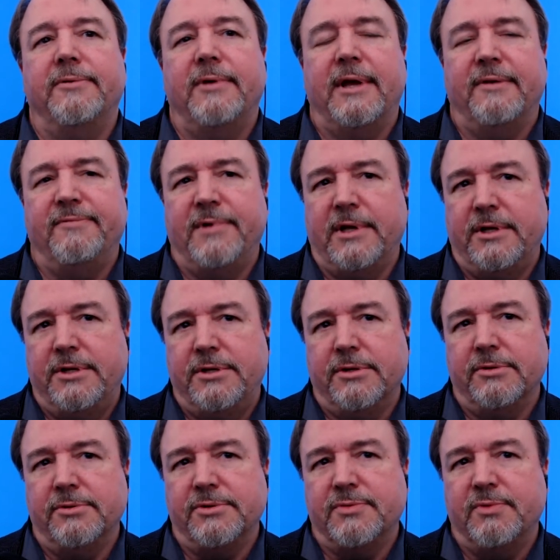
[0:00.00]

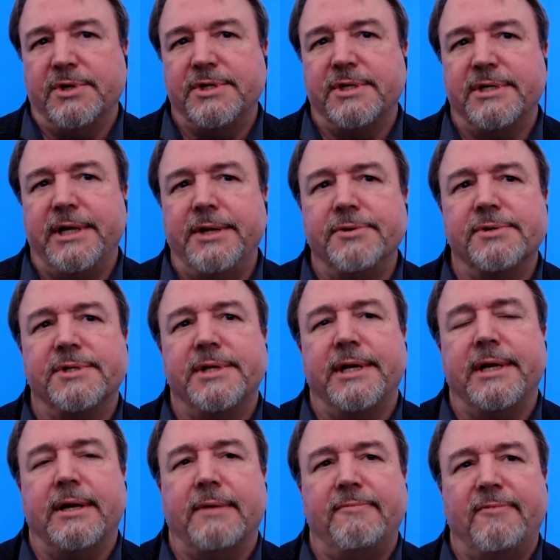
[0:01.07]
FAQs, which is
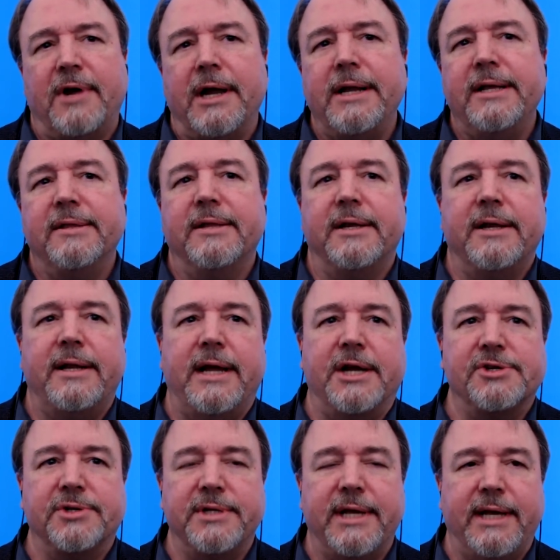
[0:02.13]
interesting. And I'm finding that it
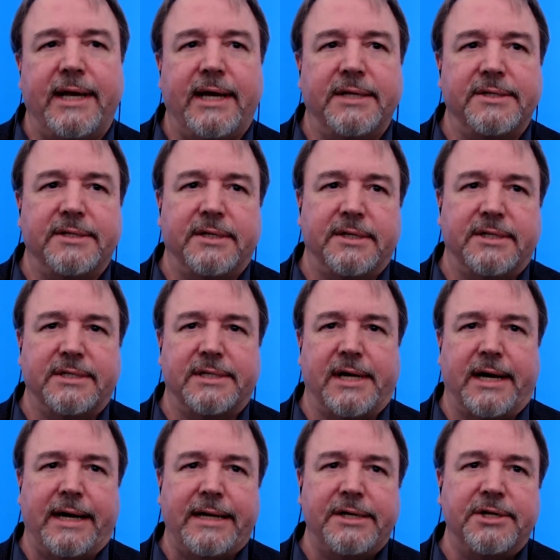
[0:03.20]
actually adds a
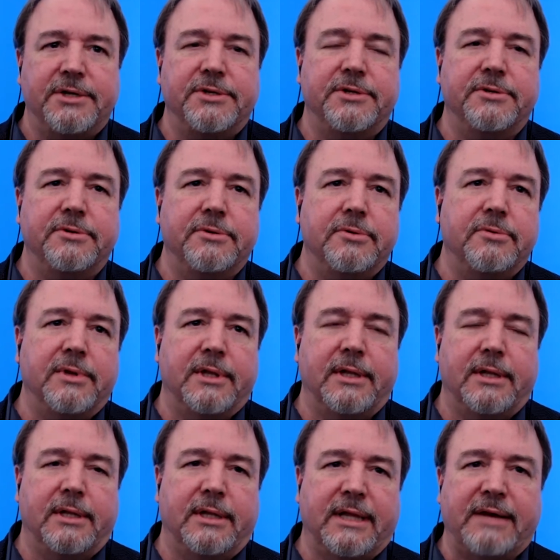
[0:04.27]
side to
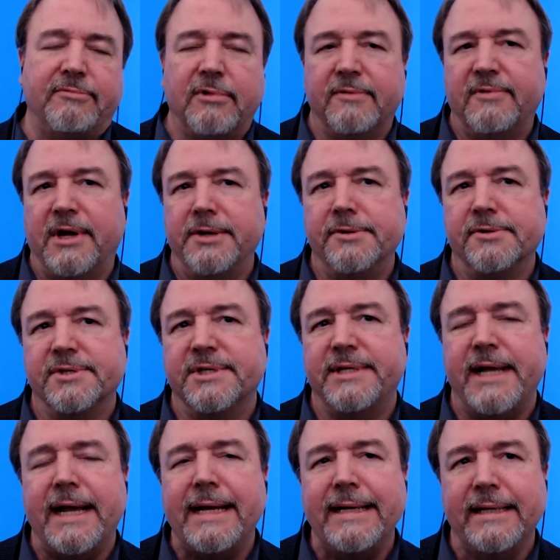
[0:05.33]
a level of
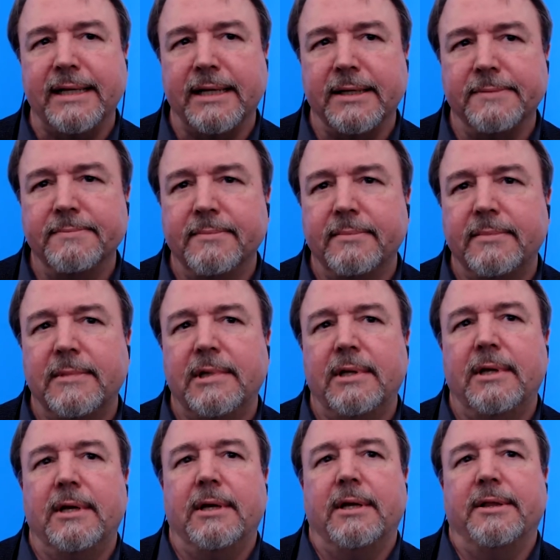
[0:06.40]
understanding
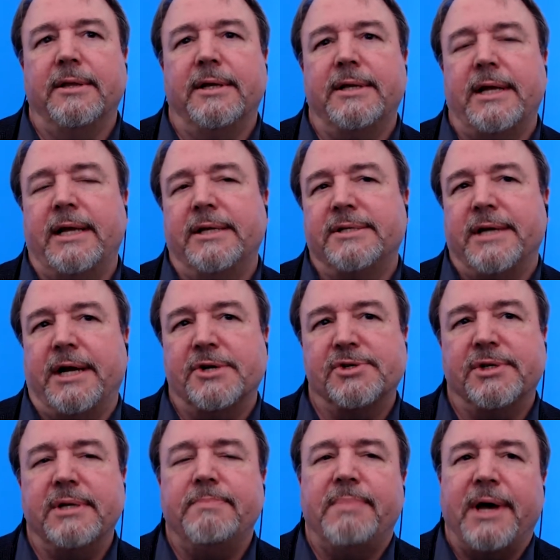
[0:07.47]
that is
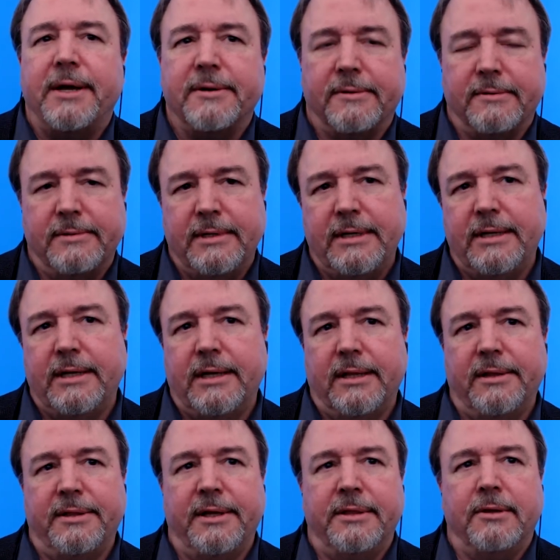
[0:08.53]
actually better
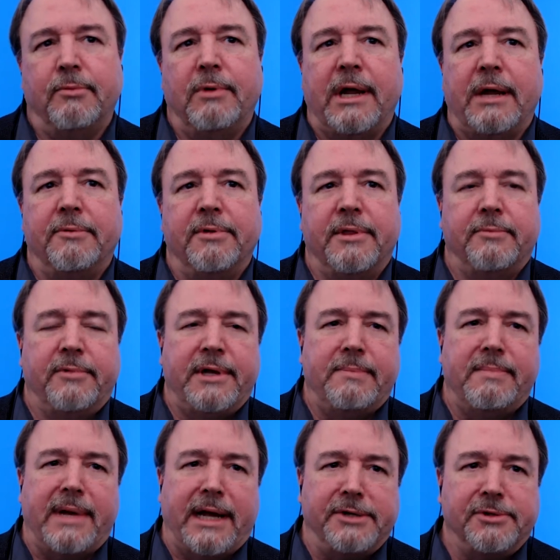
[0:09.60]
than the way we
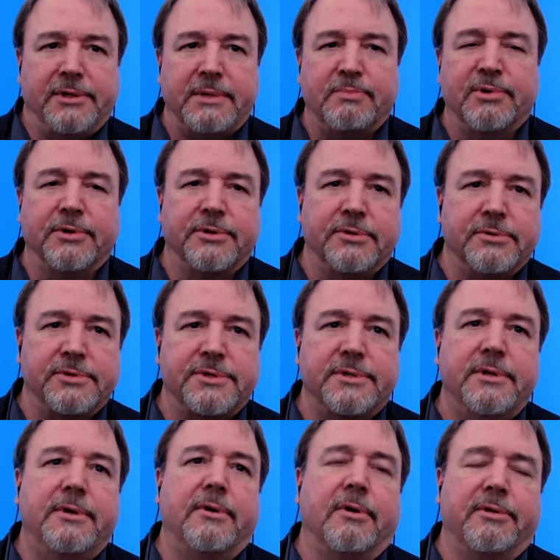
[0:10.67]
manually produce
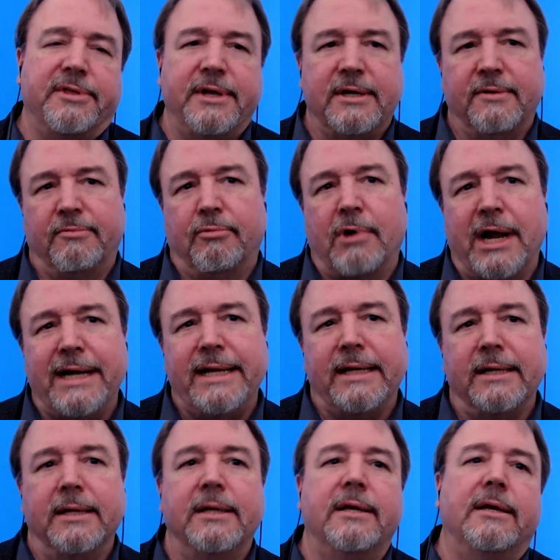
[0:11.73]
or think of writing
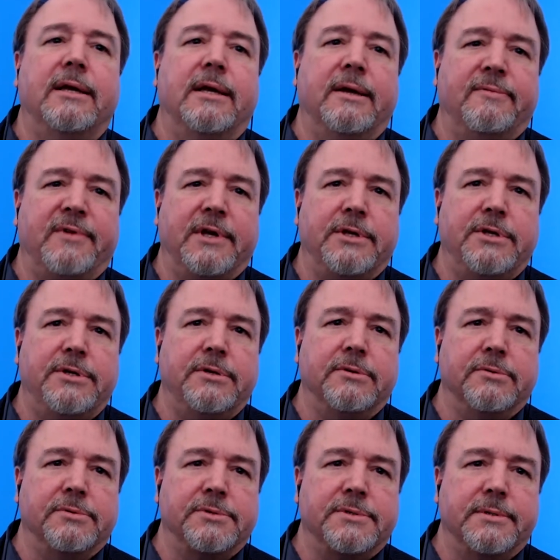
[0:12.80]

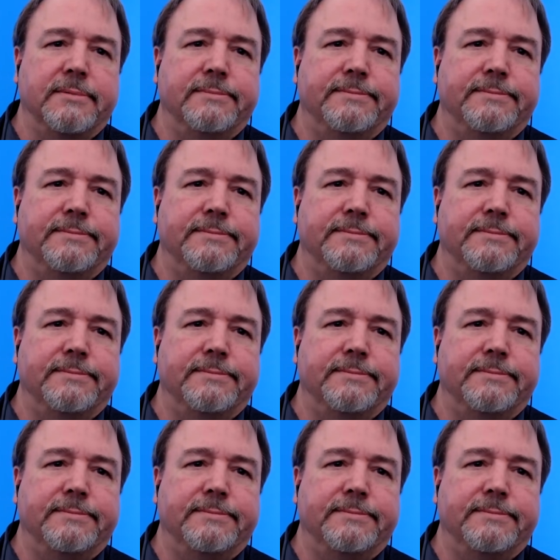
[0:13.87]
FAQs.